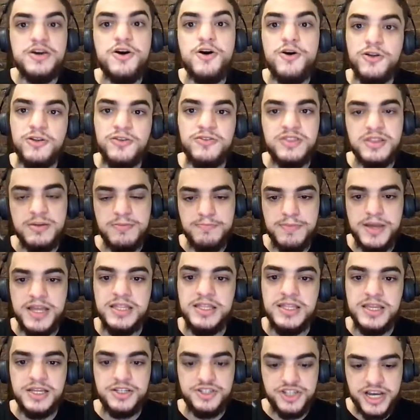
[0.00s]
all of the
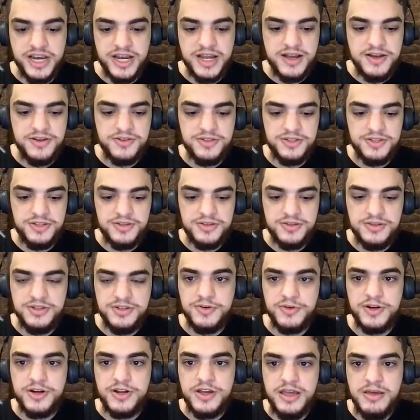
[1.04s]
pending checkouts. So we're
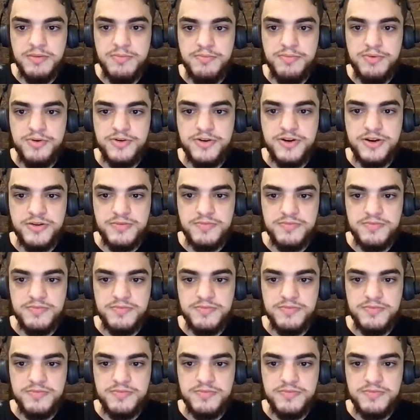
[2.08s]
going to import